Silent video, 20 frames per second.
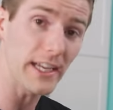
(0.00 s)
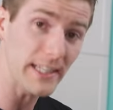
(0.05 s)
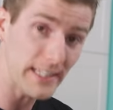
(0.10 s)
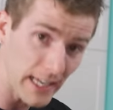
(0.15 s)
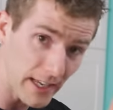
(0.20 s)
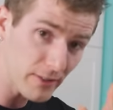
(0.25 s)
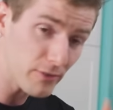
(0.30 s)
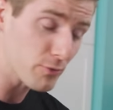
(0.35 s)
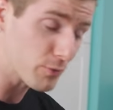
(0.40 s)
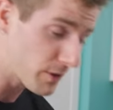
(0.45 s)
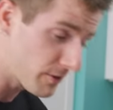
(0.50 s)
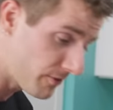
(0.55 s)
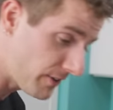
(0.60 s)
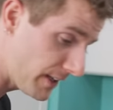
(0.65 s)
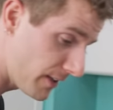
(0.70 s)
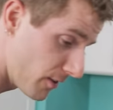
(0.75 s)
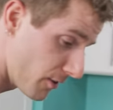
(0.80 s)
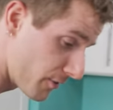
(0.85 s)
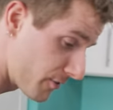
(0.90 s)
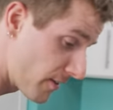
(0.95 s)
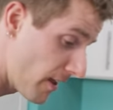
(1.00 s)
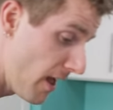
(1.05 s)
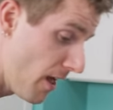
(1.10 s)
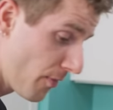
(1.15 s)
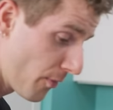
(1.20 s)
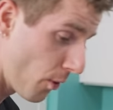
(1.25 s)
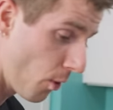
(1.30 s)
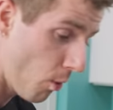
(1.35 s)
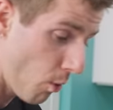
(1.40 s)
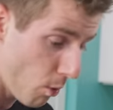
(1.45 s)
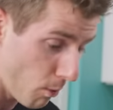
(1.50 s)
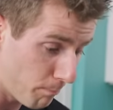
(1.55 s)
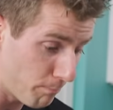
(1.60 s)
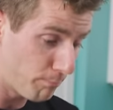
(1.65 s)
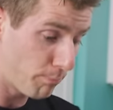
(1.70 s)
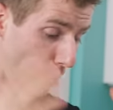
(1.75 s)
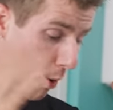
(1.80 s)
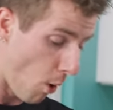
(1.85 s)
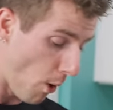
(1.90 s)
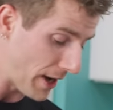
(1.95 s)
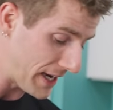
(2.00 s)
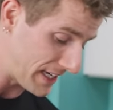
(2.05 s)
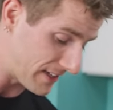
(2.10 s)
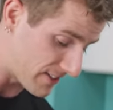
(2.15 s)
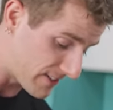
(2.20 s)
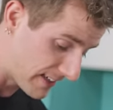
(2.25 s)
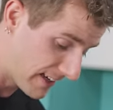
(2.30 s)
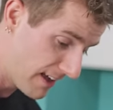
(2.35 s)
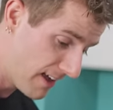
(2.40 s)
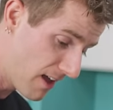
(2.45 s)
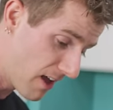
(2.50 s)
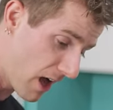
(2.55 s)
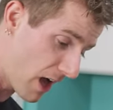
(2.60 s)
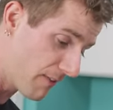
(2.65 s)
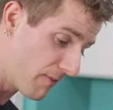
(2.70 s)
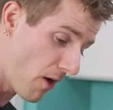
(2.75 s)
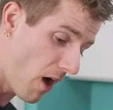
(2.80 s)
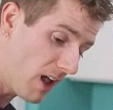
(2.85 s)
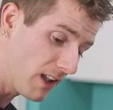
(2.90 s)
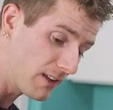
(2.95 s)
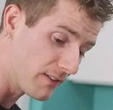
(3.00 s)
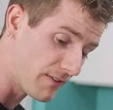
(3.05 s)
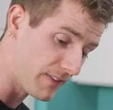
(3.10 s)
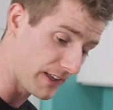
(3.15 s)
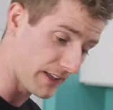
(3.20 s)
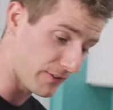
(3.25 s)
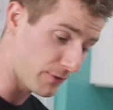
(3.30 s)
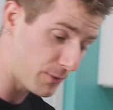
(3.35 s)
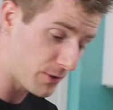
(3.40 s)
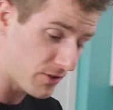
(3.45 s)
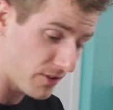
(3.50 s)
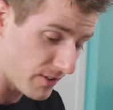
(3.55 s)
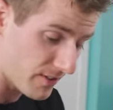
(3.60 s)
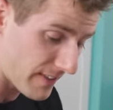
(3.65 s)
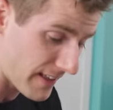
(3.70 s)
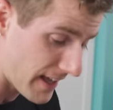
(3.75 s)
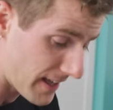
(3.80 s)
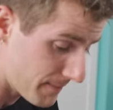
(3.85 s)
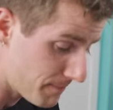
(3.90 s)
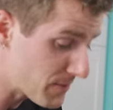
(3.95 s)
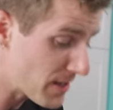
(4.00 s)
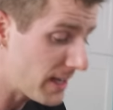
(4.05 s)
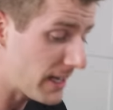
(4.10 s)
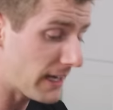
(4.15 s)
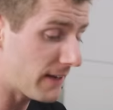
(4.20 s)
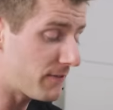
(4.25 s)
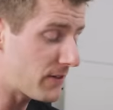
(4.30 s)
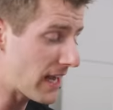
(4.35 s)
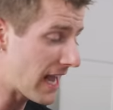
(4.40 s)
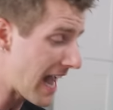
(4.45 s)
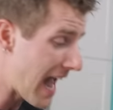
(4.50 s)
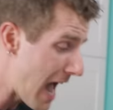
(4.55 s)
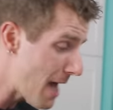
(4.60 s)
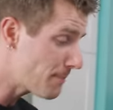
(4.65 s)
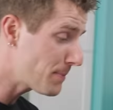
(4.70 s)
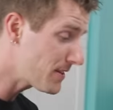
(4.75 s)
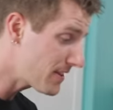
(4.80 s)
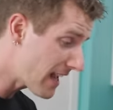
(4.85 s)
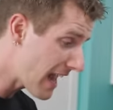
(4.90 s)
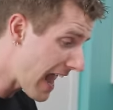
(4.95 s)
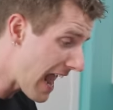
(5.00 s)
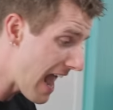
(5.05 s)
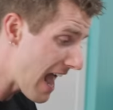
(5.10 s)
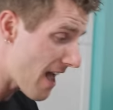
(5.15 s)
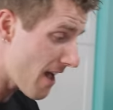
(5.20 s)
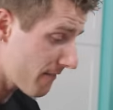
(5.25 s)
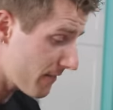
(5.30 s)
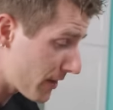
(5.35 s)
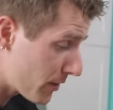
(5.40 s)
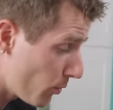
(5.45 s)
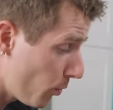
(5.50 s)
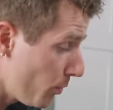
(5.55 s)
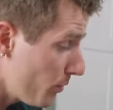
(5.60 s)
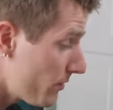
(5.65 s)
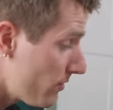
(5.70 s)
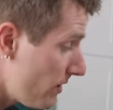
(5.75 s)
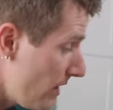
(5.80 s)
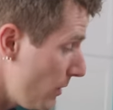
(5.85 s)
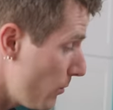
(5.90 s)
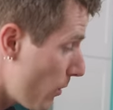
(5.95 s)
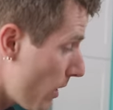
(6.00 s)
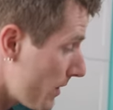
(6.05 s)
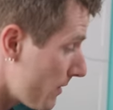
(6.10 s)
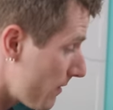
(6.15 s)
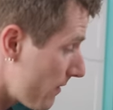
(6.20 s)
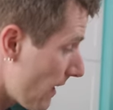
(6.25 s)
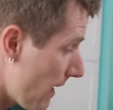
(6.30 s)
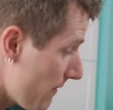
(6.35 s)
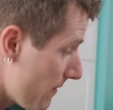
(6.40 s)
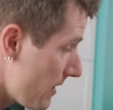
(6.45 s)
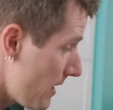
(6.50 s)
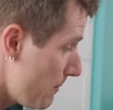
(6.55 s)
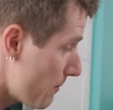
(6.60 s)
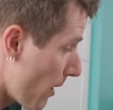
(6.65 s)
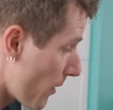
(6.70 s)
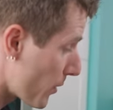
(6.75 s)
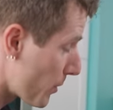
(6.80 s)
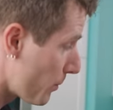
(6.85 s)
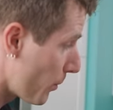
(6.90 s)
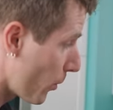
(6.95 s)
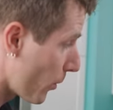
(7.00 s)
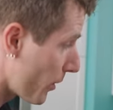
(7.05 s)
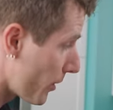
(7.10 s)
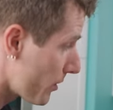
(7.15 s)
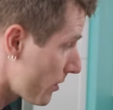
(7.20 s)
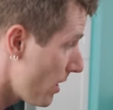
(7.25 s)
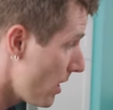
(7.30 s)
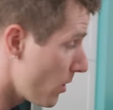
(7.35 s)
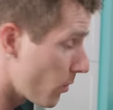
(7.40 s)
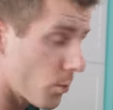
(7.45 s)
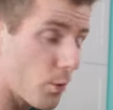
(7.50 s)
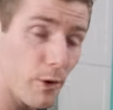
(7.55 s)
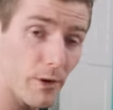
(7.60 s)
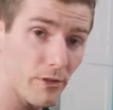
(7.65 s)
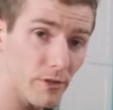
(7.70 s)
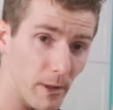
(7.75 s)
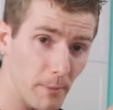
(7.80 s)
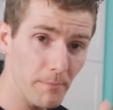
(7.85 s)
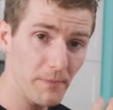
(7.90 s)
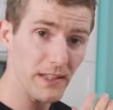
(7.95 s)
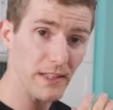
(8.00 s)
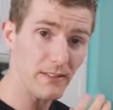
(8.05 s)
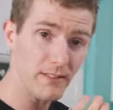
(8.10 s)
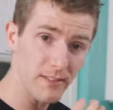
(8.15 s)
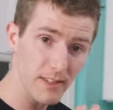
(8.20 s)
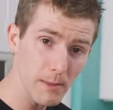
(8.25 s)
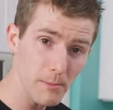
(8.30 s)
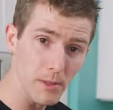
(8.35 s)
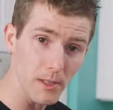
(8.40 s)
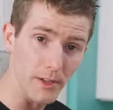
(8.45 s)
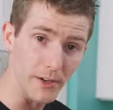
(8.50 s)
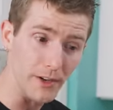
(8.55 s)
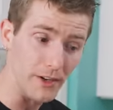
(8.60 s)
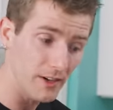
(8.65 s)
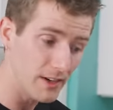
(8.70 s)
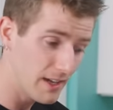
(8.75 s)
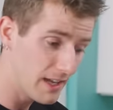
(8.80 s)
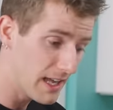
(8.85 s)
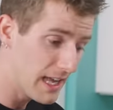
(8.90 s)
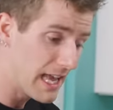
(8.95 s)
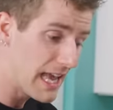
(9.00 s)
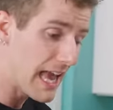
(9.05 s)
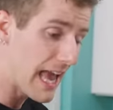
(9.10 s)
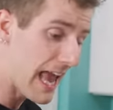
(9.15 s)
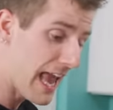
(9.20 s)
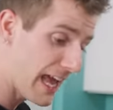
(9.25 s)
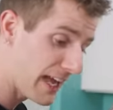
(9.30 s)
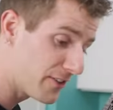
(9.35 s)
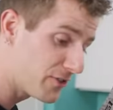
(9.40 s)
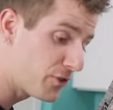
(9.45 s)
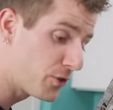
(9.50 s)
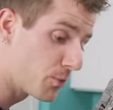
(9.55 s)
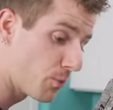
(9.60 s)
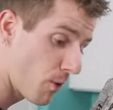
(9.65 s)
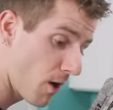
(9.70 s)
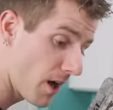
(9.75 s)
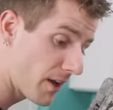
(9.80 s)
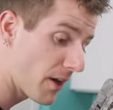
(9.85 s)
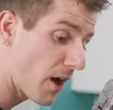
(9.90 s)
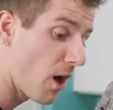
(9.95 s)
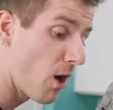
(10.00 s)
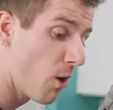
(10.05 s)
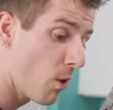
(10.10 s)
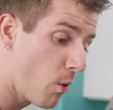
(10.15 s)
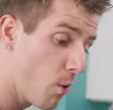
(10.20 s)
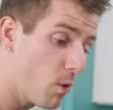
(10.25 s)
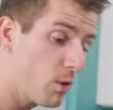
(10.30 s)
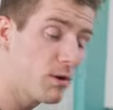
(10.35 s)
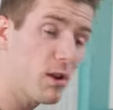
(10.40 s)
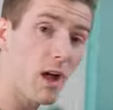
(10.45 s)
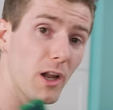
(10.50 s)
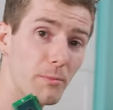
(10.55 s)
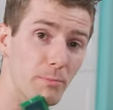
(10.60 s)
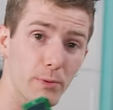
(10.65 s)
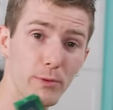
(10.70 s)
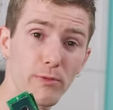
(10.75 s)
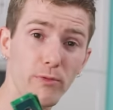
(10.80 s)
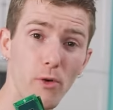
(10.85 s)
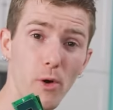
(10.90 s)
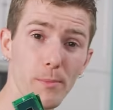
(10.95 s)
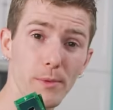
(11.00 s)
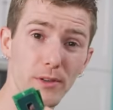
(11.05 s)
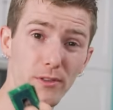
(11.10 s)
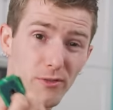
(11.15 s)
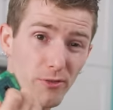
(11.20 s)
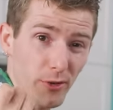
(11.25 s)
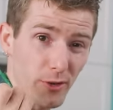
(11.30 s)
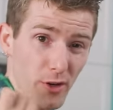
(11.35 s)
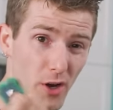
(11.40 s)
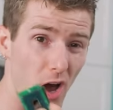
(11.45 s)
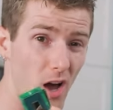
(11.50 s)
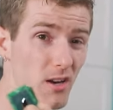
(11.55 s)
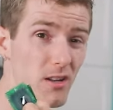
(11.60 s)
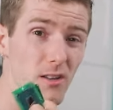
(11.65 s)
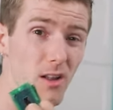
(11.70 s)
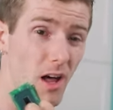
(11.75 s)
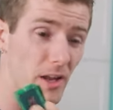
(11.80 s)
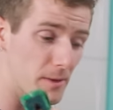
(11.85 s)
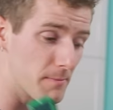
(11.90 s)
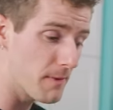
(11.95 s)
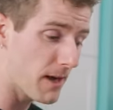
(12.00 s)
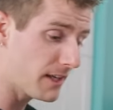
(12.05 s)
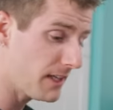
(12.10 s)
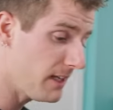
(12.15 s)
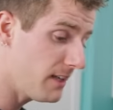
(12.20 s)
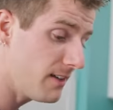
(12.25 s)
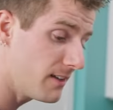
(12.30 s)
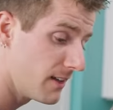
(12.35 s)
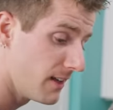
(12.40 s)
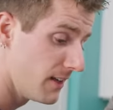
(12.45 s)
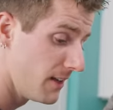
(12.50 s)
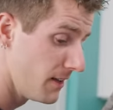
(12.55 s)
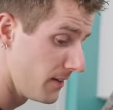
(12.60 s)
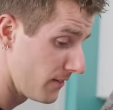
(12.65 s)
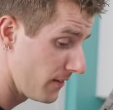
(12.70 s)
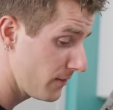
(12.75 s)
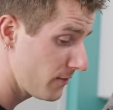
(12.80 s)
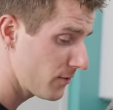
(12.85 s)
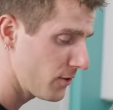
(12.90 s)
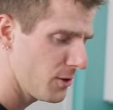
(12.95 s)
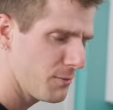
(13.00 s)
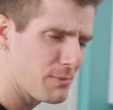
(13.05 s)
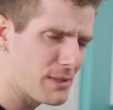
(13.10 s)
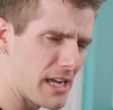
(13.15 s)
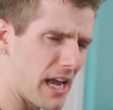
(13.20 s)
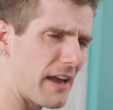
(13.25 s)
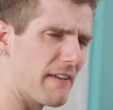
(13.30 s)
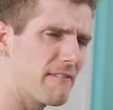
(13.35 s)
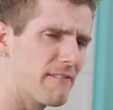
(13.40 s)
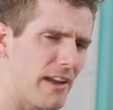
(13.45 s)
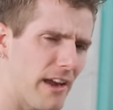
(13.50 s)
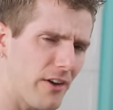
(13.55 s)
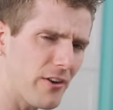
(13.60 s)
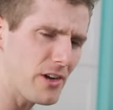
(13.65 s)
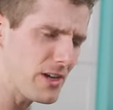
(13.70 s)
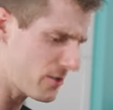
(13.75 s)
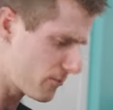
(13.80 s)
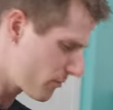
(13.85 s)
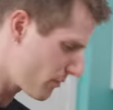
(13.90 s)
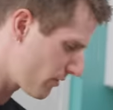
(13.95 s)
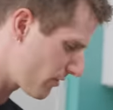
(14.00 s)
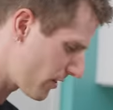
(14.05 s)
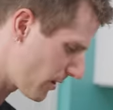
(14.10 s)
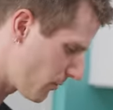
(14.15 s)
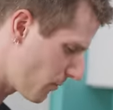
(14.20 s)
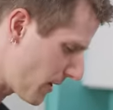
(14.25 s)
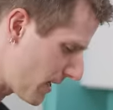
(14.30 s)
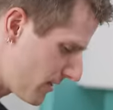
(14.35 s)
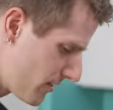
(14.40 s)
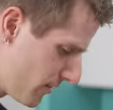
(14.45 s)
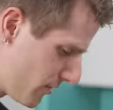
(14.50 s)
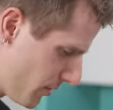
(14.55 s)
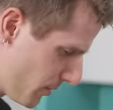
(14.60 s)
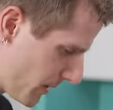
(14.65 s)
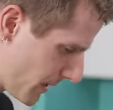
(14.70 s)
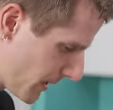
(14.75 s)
I guess reveals the whole whole point of all of this, which is that if you happen to have an old Z one seventy motherboard or something similar, and you want a whole lot of performance for not a lot of money, this could be a very interesting way to do